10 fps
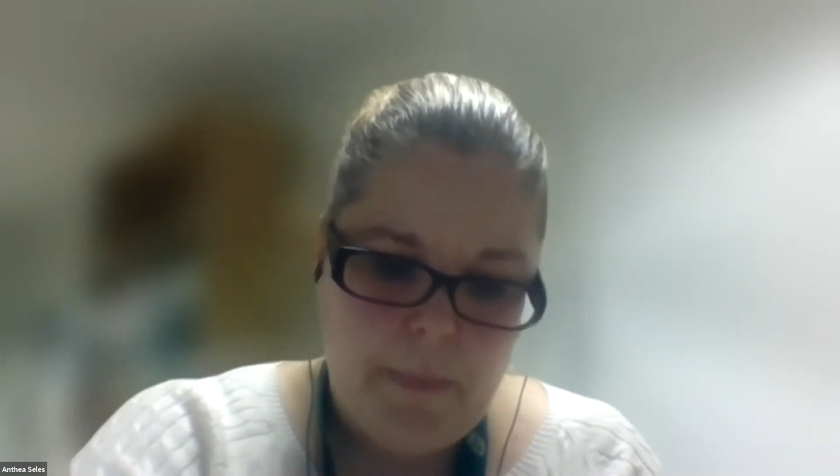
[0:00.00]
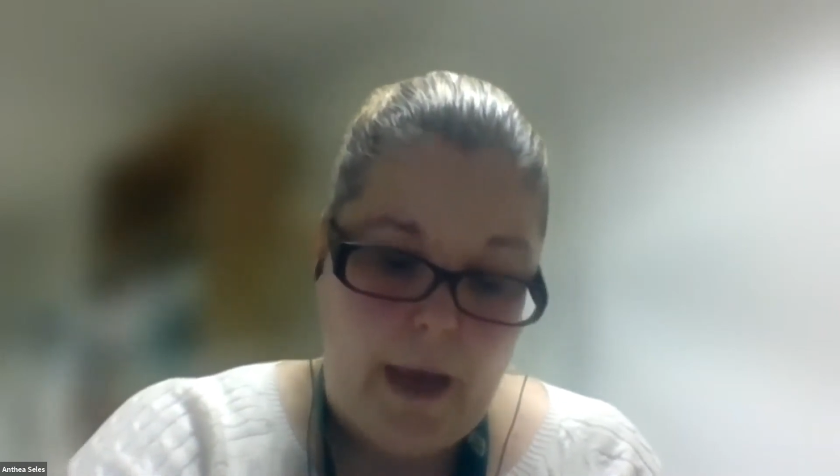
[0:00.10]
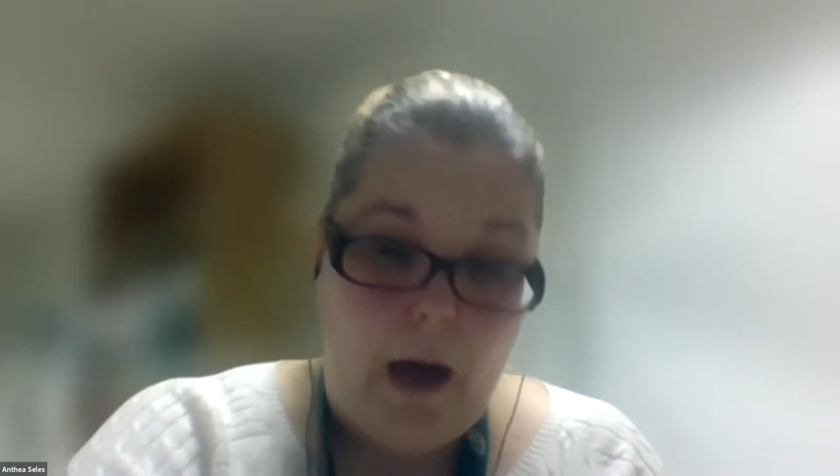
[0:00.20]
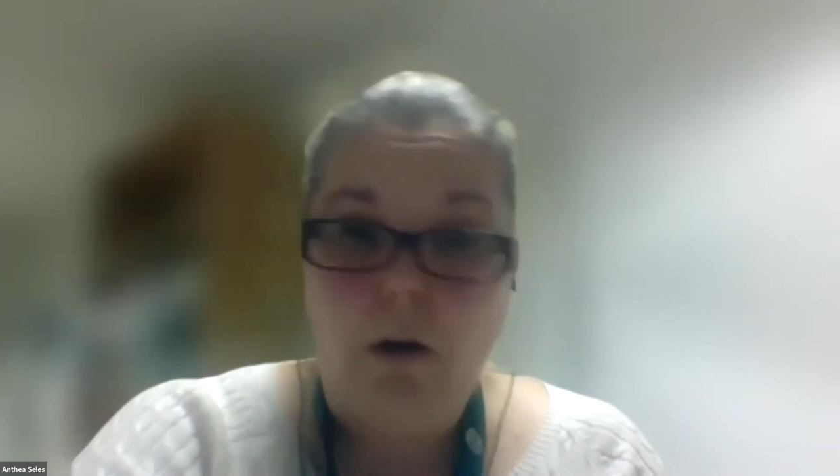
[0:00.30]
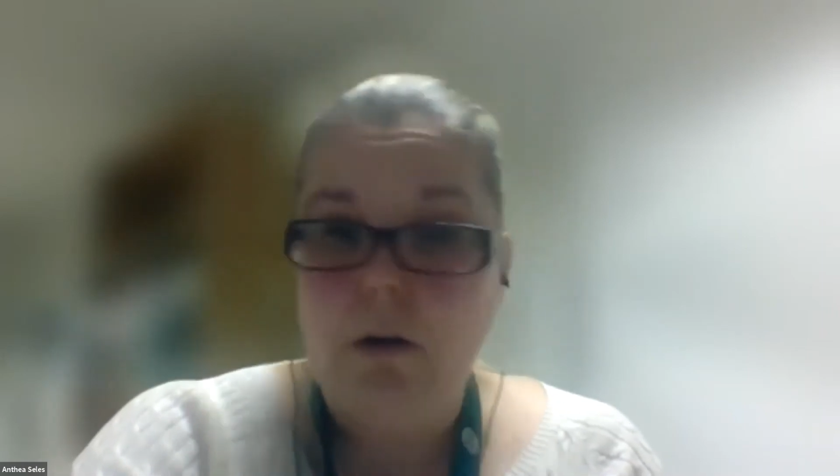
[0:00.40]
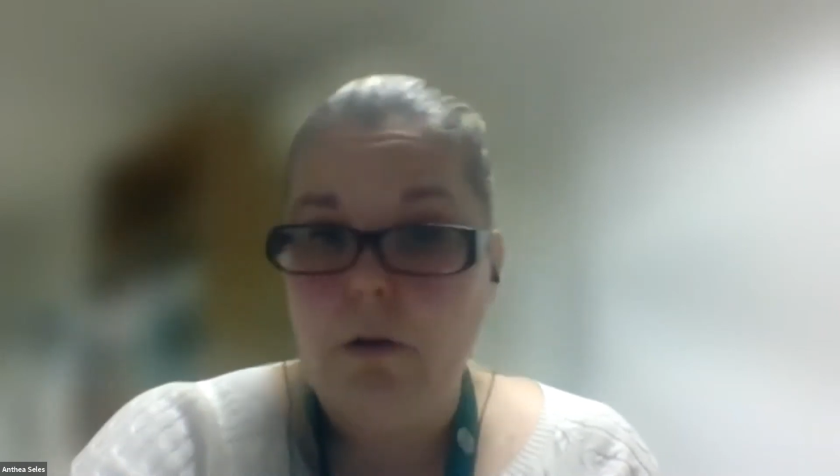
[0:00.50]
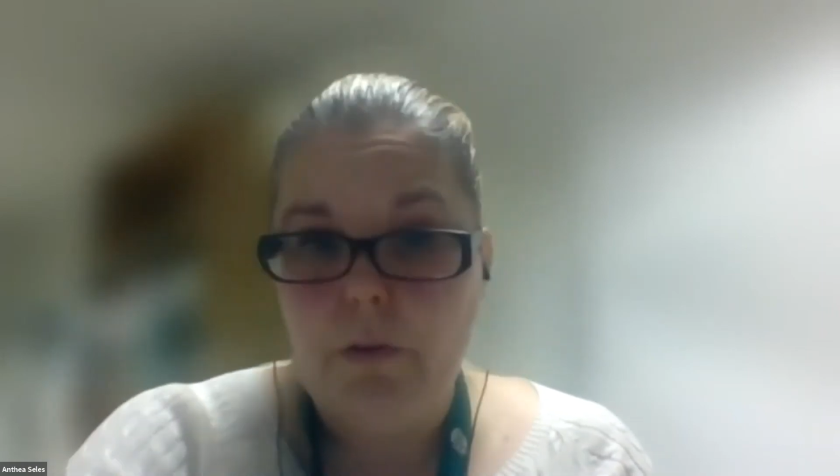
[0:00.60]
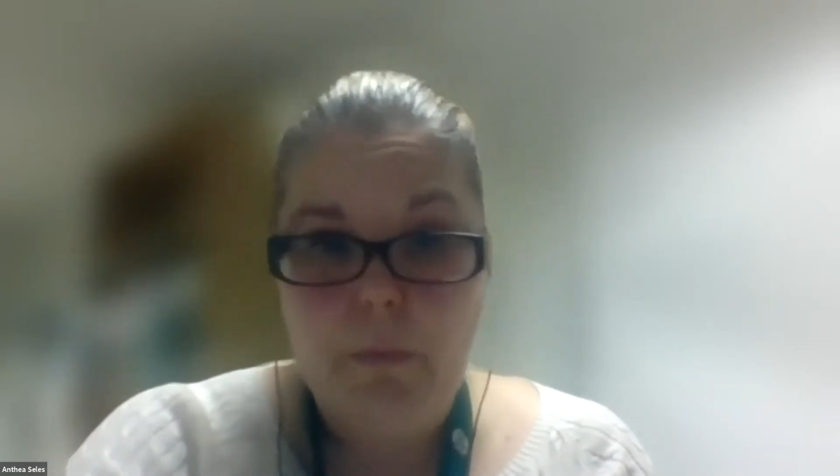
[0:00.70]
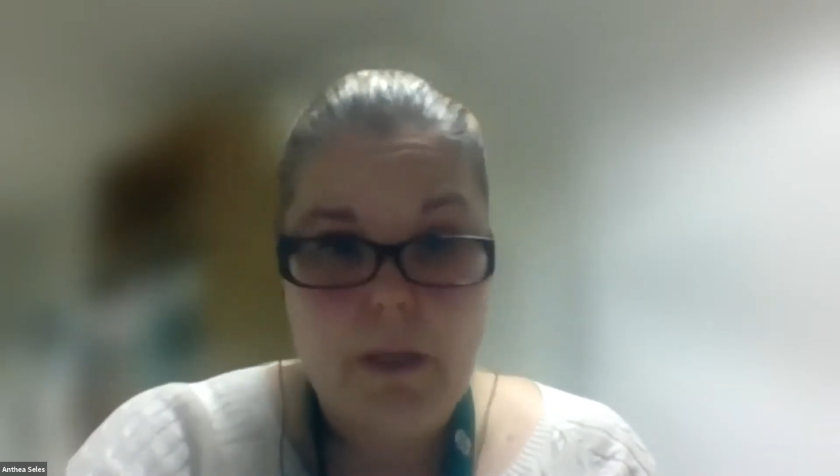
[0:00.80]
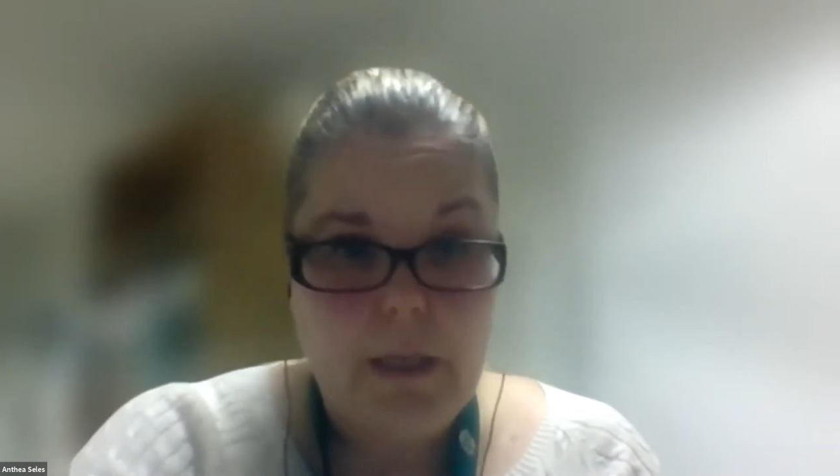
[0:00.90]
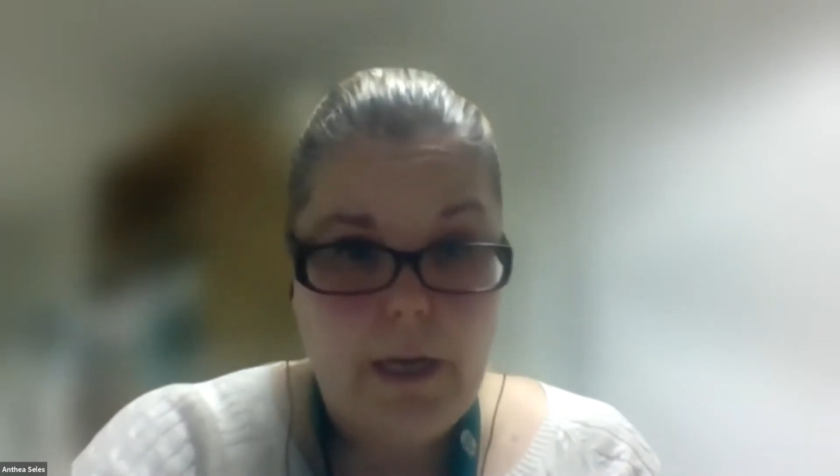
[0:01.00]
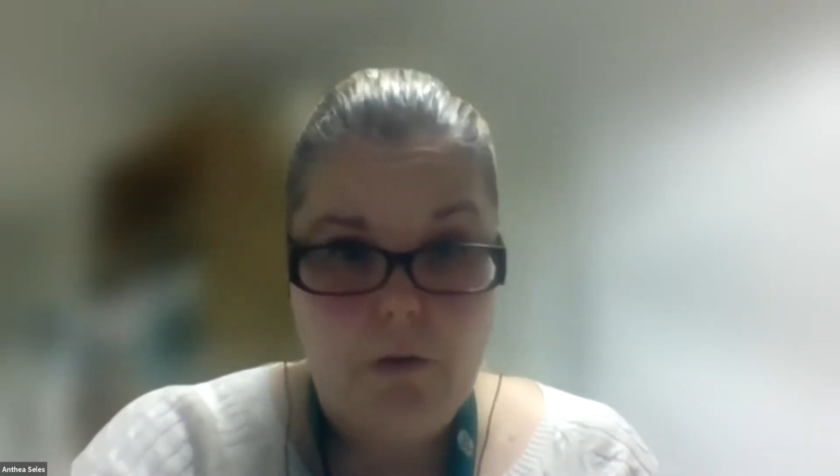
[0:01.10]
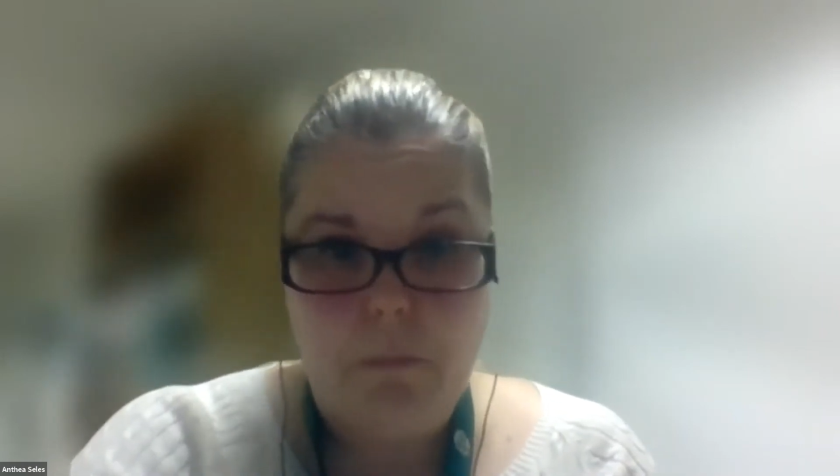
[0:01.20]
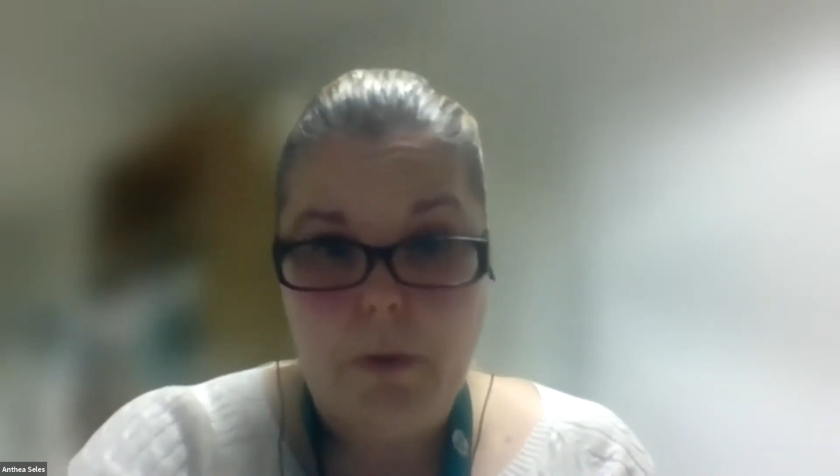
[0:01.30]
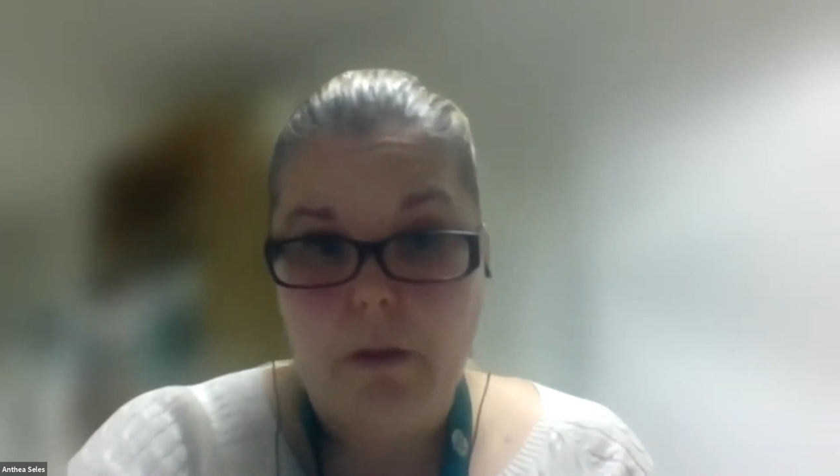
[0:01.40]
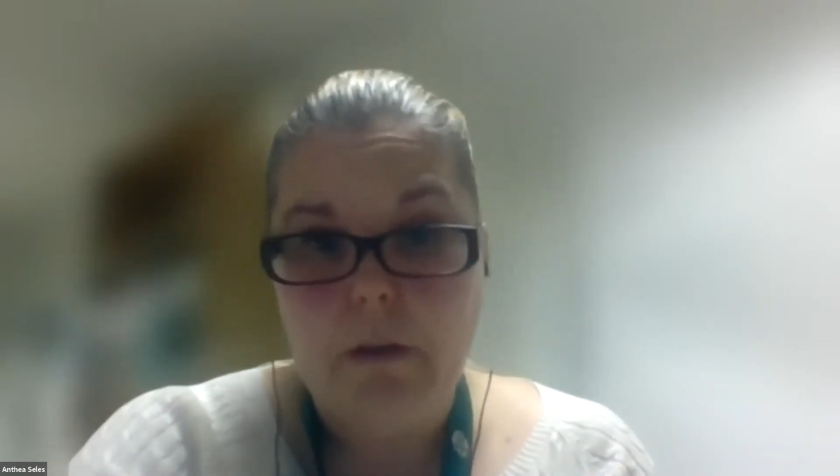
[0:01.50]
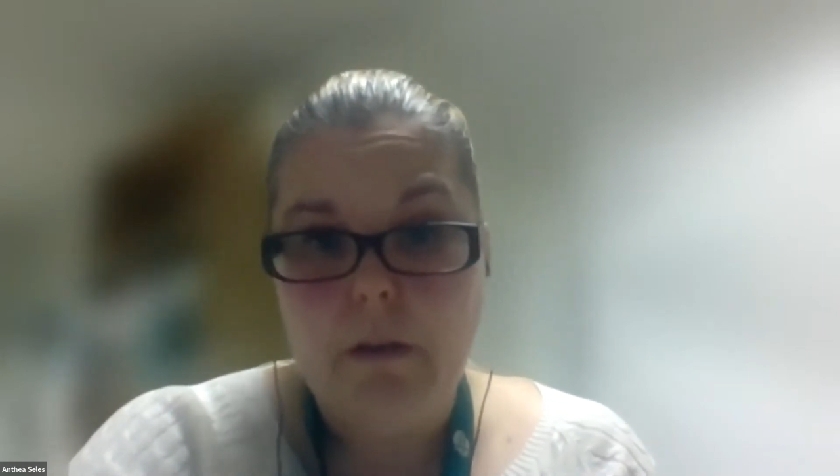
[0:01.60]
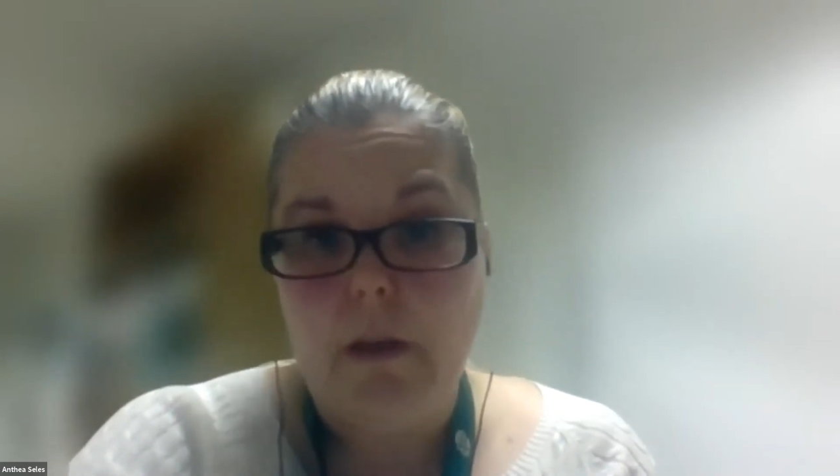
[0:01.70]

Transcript: algorithmic accountability